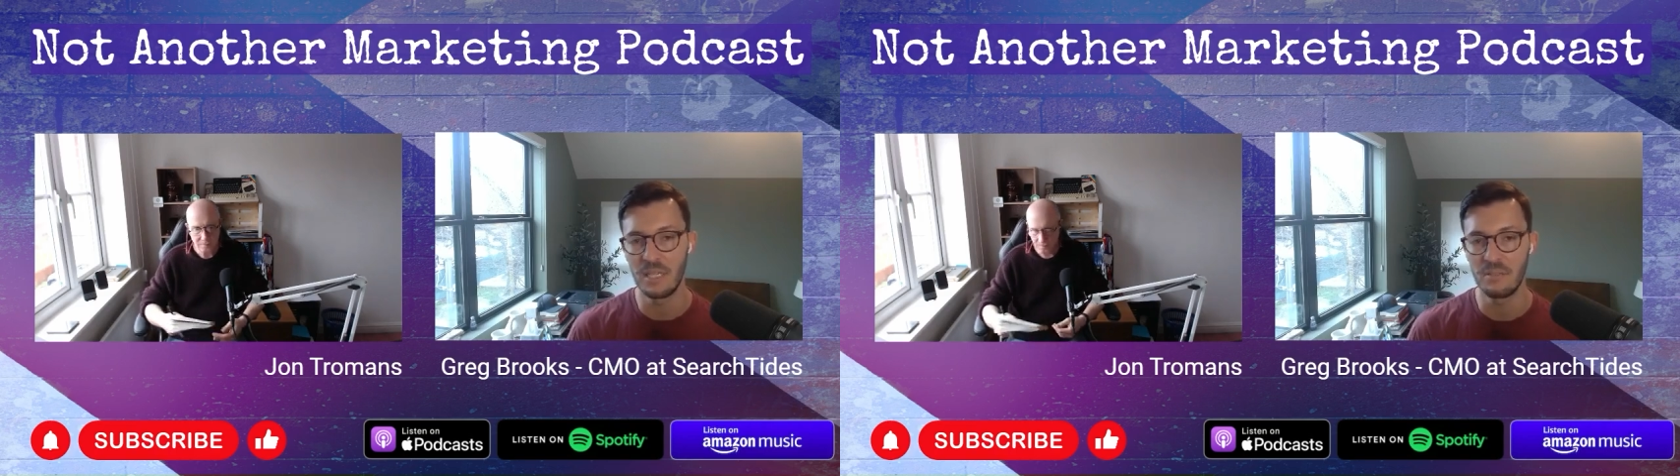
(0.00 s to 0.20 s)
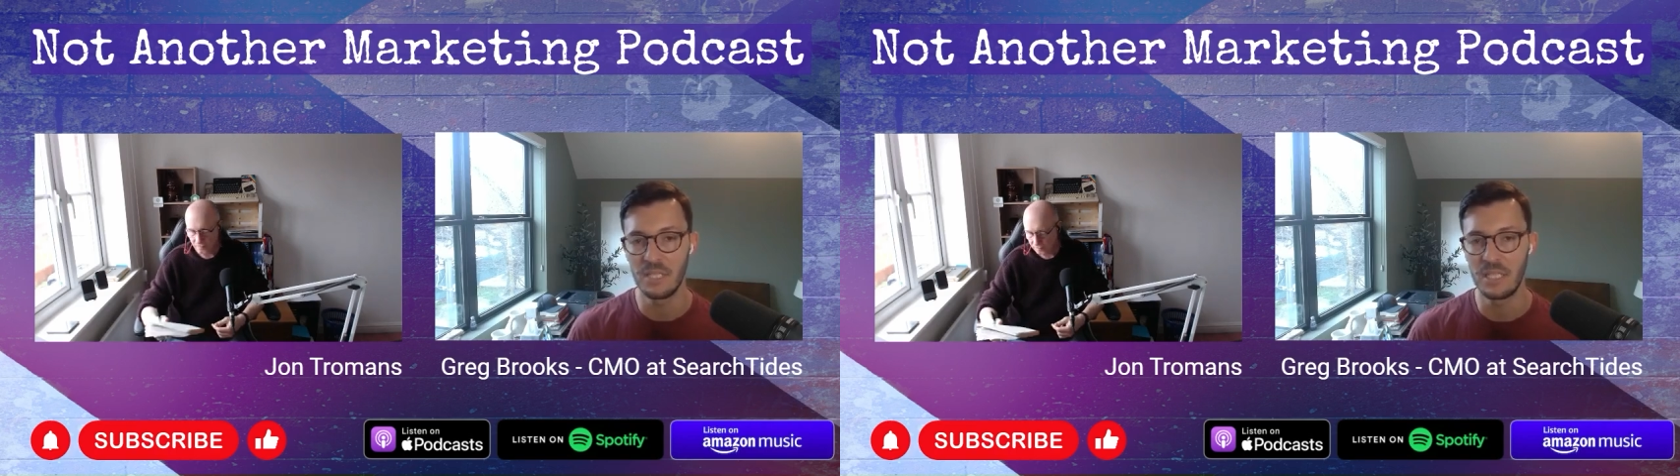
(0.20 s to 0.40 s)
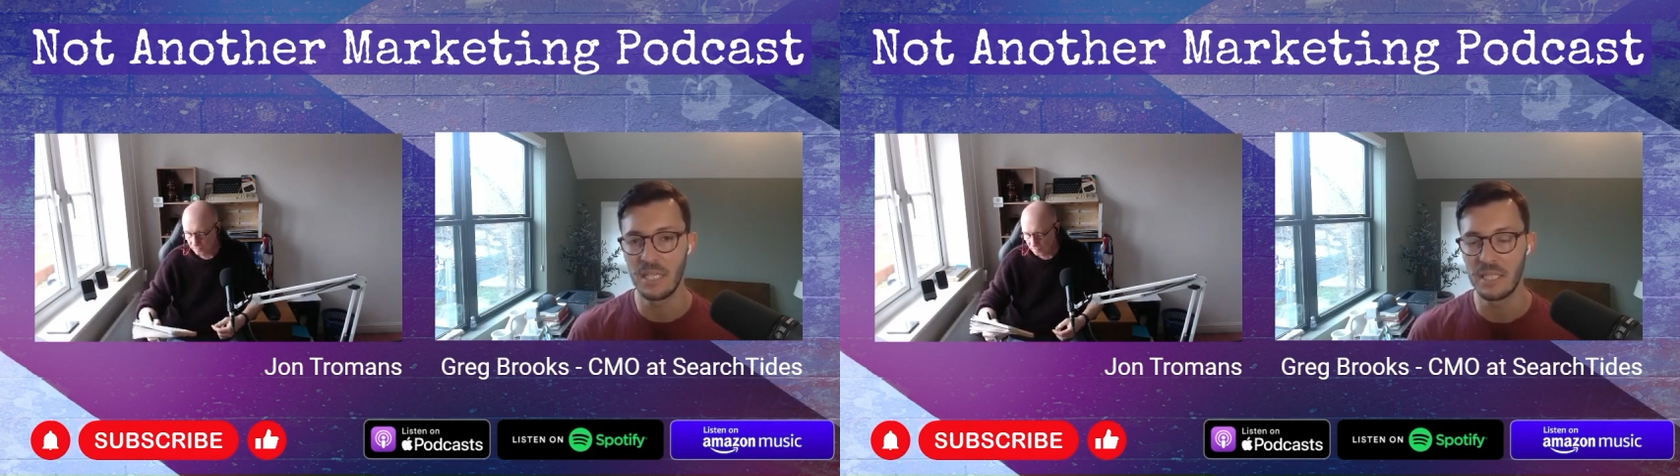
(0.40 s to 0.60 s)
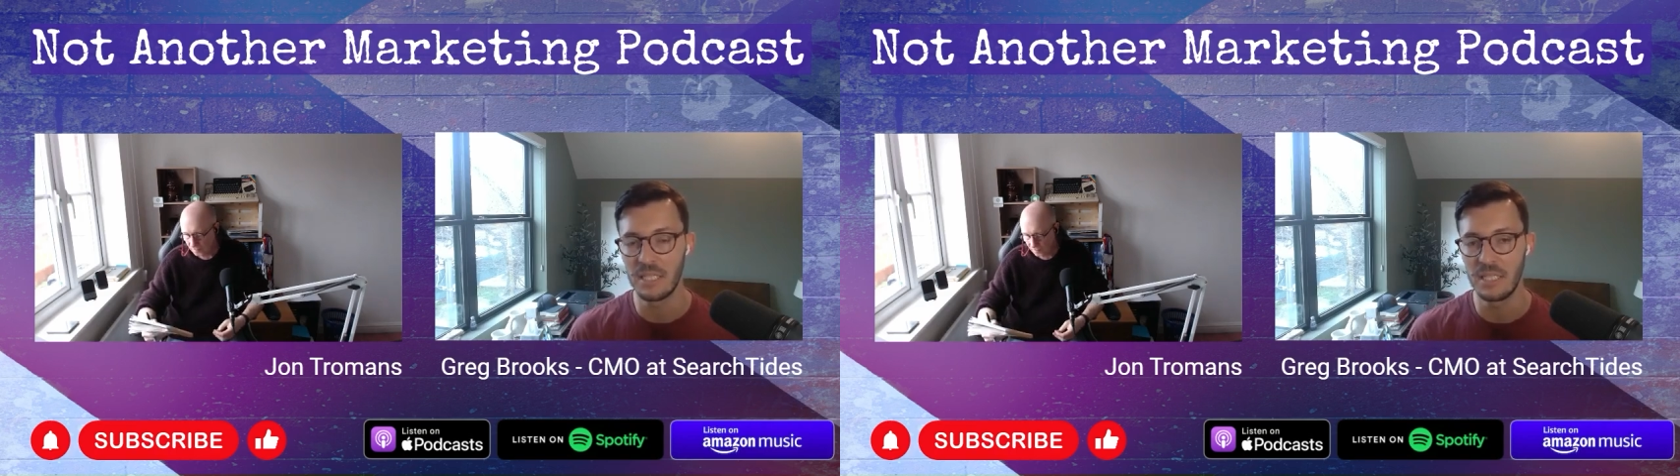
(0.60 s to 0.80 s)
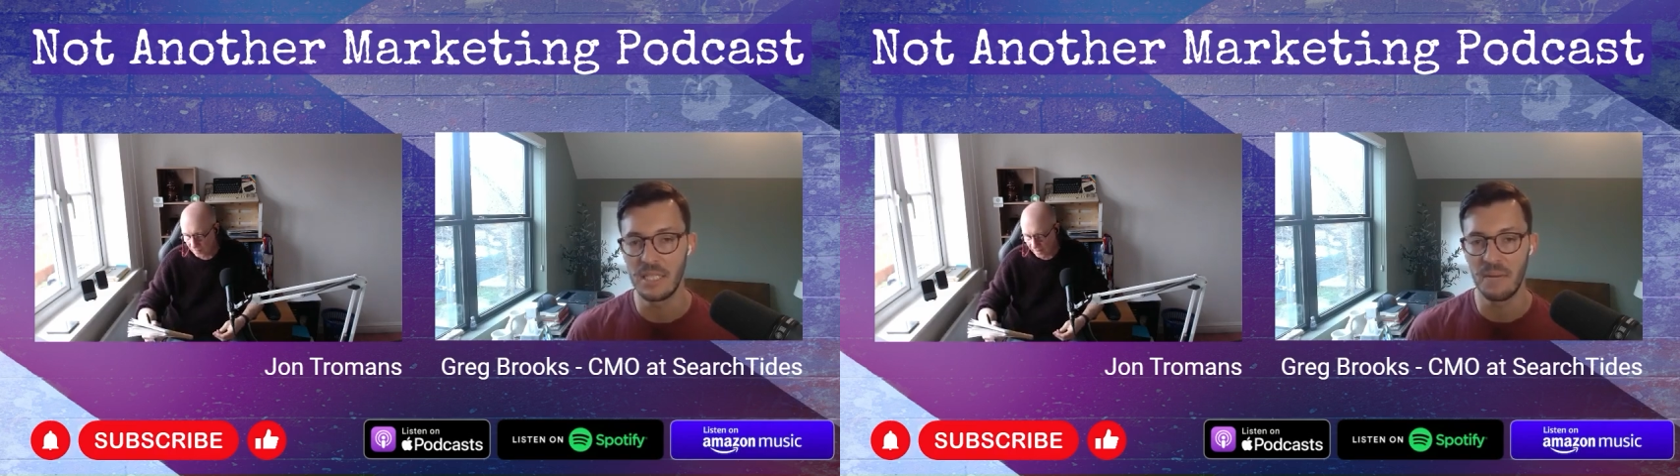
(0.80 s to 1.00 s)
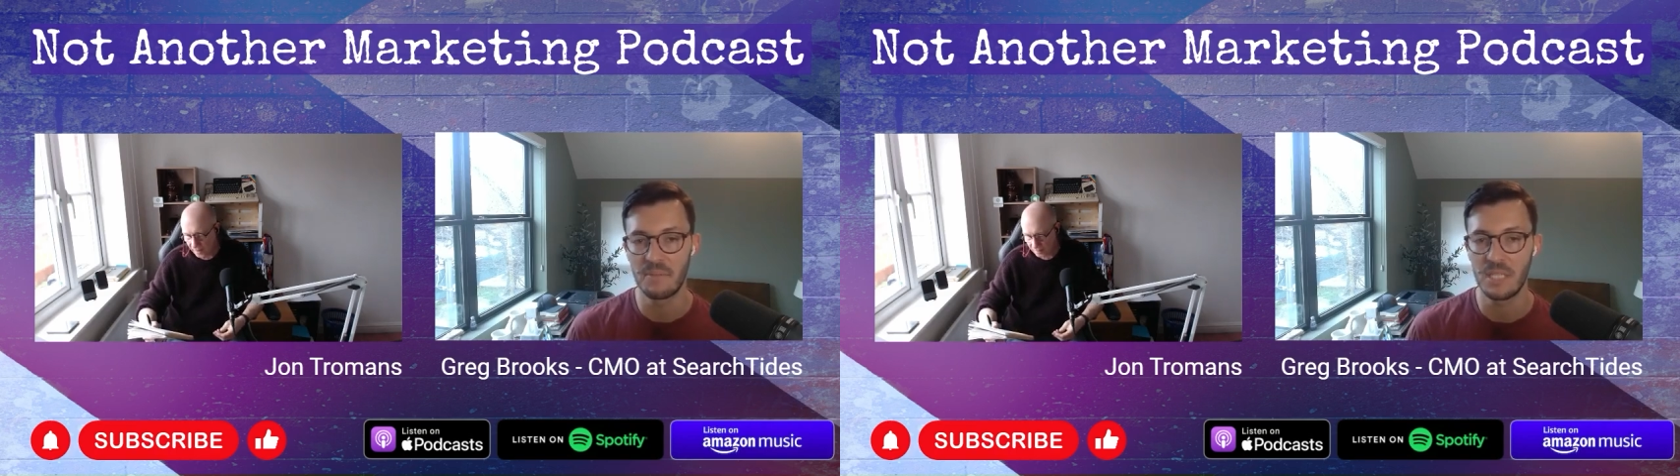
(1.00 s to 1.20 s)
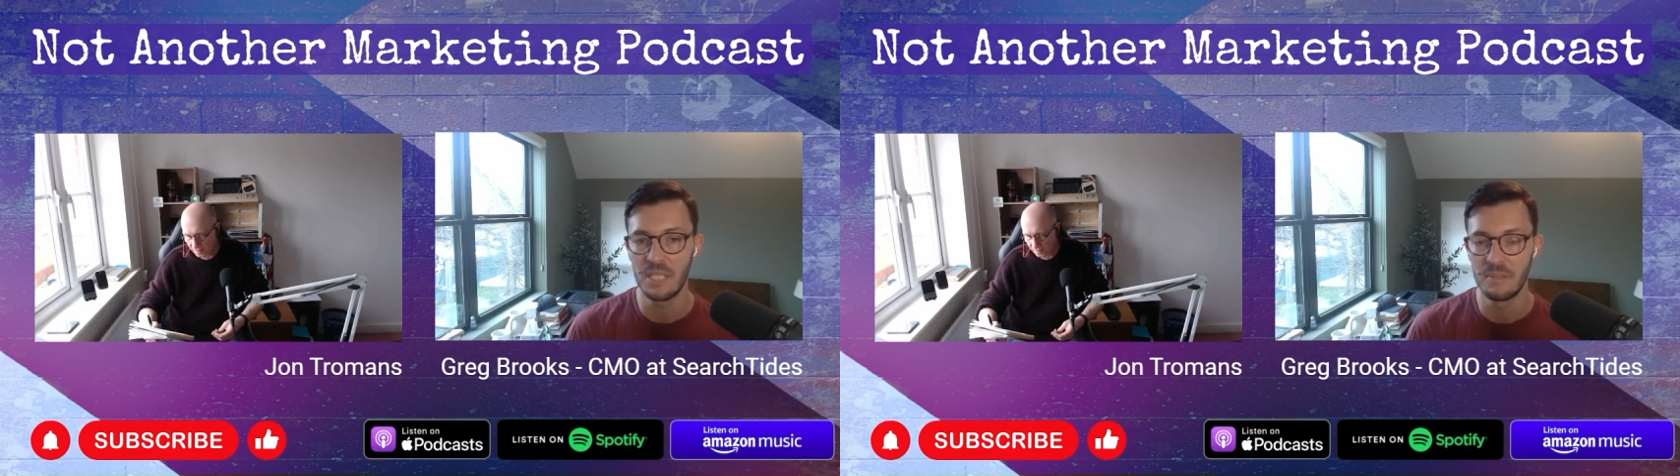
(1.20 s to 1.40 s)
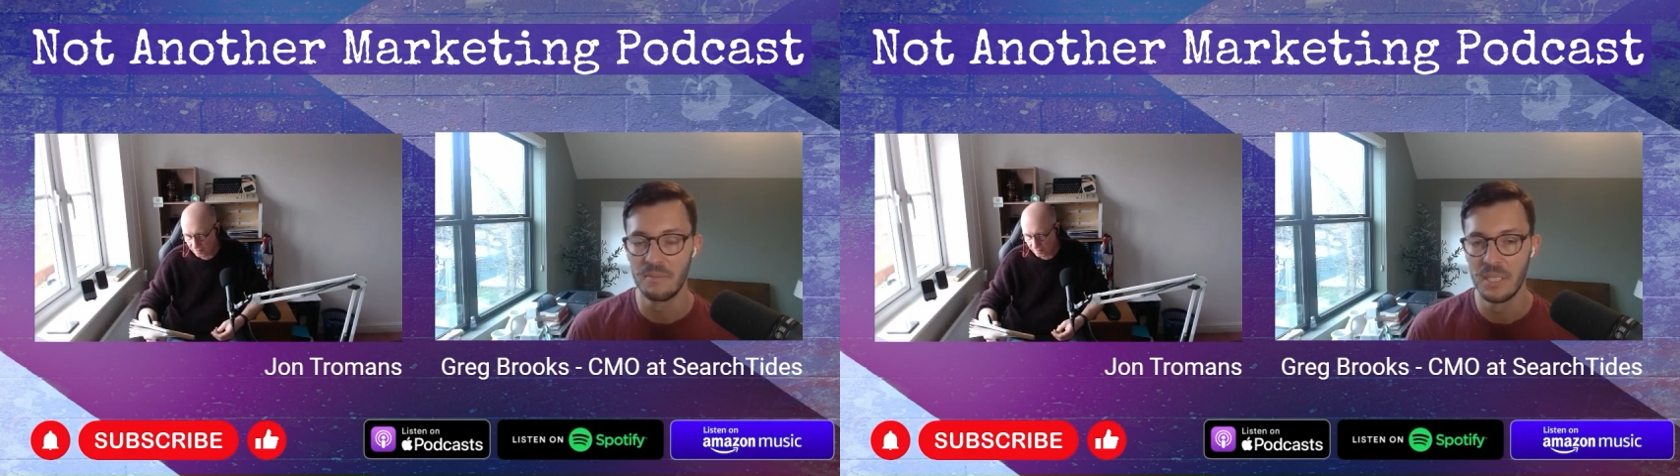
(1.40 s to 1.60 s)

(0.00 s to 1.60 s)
detailed and in depth too.